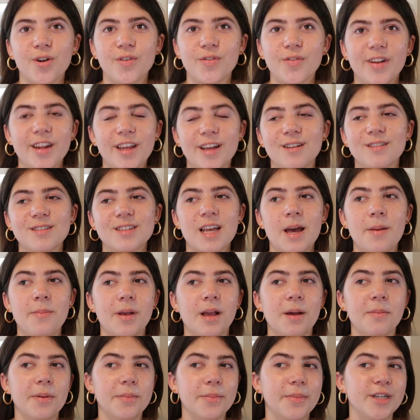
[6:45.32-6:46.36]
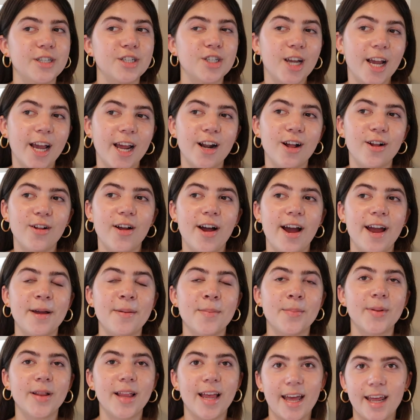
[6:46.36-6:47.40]
videos coming up on my channel. I am
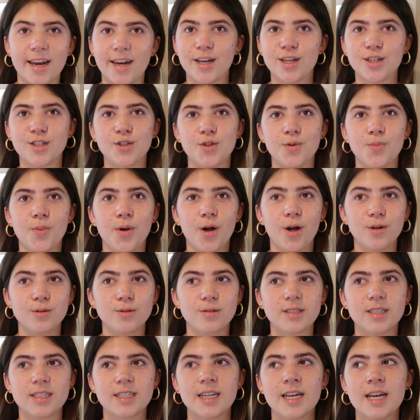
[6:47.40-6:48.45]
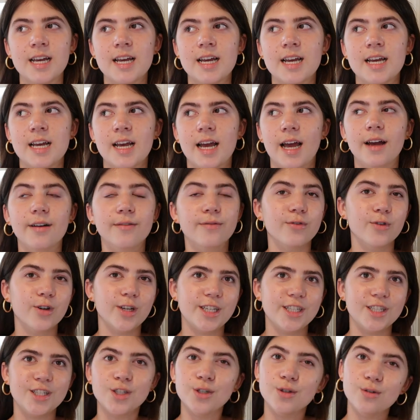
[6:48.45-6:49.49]
planning to post
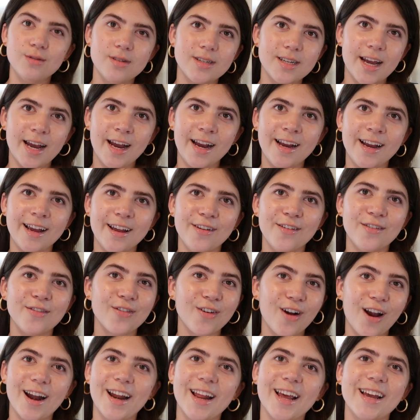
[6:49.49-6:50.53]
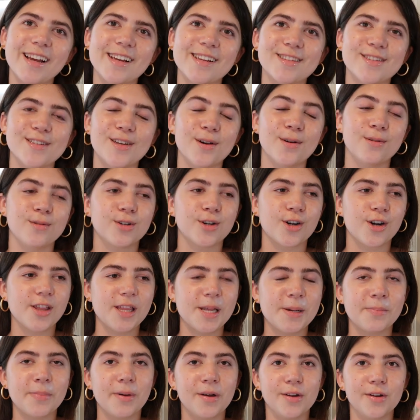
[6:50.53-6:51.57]
every Tuesday and Friday, so turn on
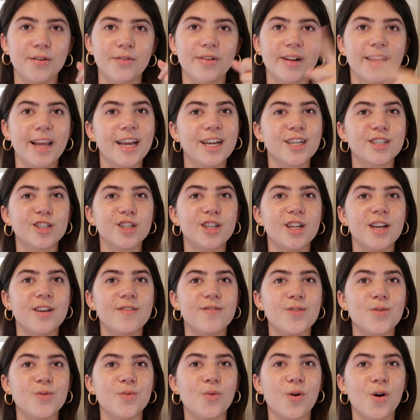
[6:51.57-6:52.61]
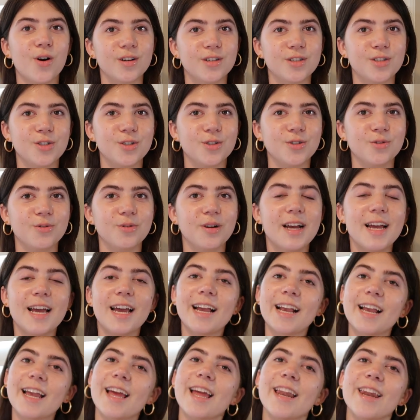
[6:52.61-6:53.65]
that bell notification if you want to
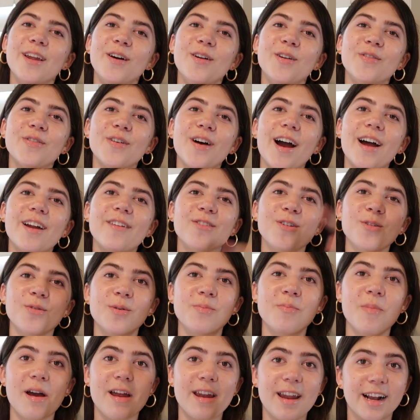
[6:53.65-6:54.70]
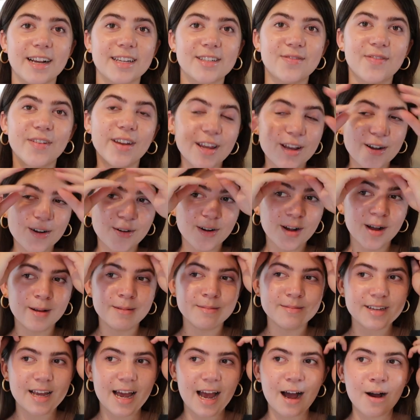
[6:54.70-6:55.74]
get notified for when my next video
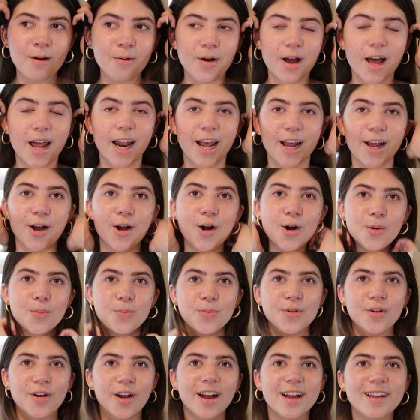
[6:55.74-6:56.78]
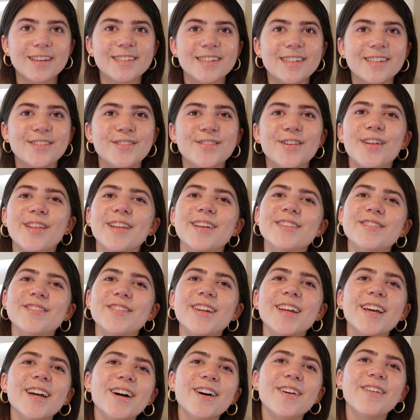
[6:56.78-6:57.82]
comes out. And I hope you guys enjoyed this
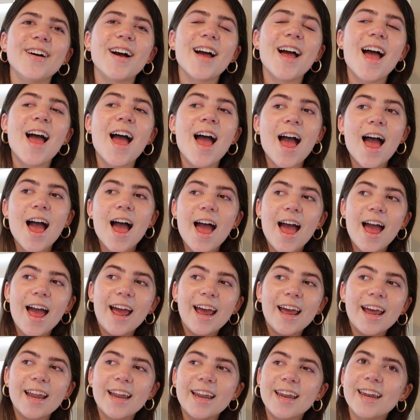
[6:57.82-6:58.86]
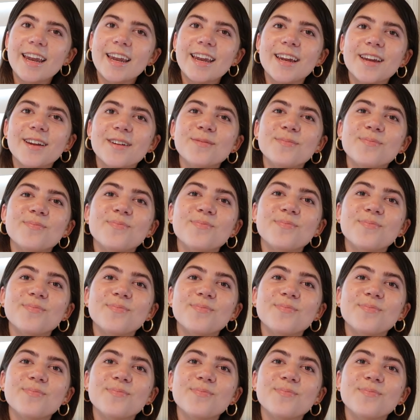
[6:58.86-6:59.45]
video, and